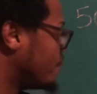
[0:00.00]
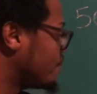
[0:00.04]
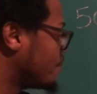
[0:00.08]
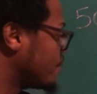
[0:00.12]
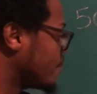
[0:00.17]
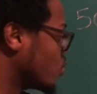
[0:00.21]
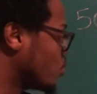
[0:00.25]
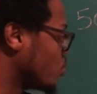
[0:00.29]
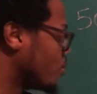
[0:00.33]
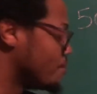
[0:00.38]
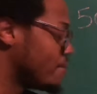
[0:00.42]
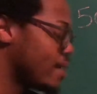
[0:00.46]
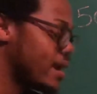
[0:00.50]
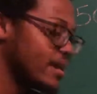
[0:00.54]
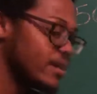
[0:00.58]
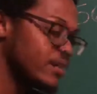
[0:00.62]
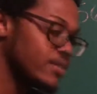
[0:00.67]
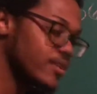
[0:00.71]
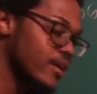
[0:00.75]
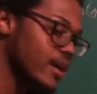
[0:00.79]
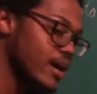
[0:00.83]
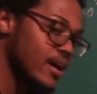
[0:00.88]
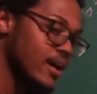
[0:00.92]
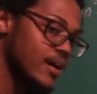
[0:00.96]
Remainder,
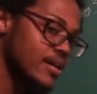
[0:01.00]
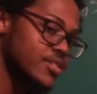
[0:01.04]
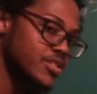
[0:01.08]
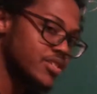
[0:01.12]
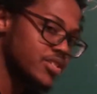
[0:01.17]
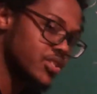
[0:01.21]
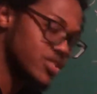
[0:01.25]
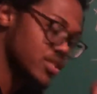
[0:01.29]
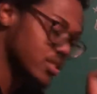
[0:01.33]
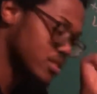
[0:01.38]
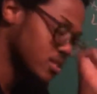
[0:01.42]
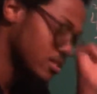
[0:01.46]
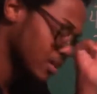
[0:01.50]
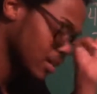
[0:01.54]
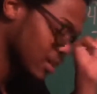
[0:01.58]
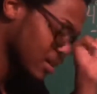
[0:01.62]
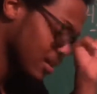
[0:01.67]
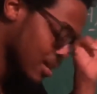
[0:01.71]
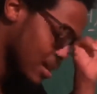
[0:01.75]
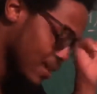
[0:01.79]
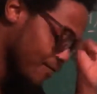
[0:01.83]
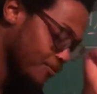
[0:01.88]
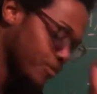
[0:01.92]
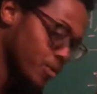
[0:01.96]
guys, is just a
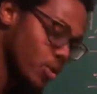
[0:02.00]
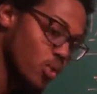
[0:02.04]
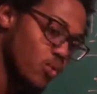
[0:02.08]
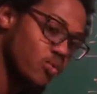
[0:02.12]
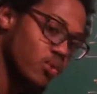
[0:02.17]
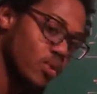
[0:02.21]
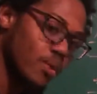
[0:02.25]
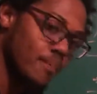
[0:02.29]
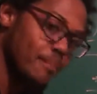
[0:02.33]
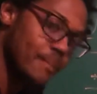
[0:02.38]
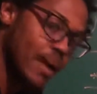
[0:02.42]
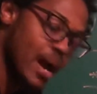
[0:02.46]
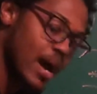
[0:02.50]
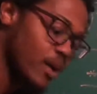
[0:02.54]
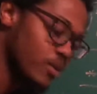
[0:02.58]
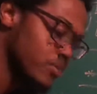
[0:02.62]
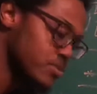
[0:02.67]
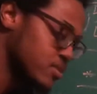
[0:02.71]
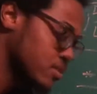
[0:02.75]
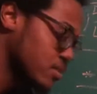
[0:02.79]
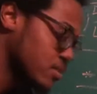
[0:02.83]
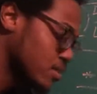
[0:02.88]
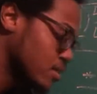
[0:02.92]
leftover amount.